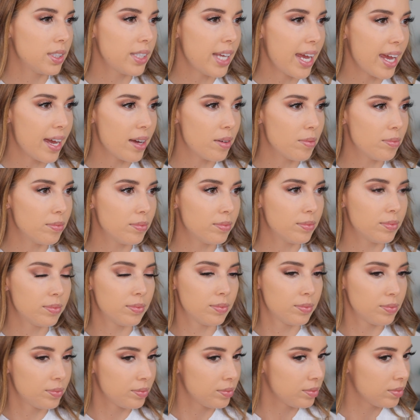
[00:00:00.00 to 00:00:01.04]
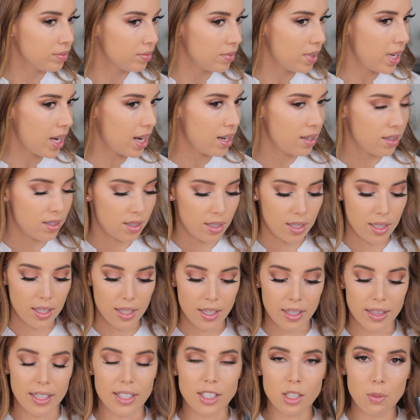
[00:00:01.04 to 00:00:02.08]
Damn. Yeah.
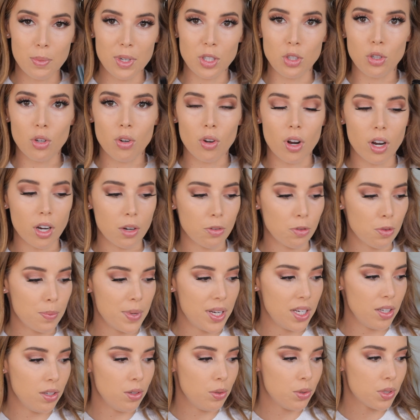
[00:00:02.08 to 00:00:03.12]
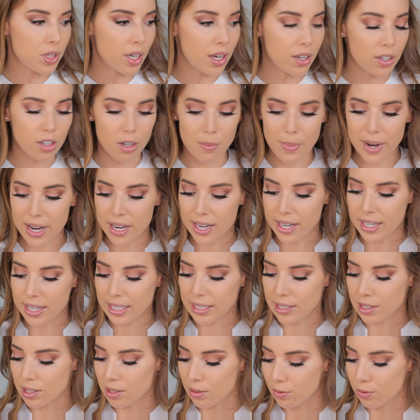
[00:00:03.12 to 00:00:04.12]
That's gonna be too dark for me to use under my eyes.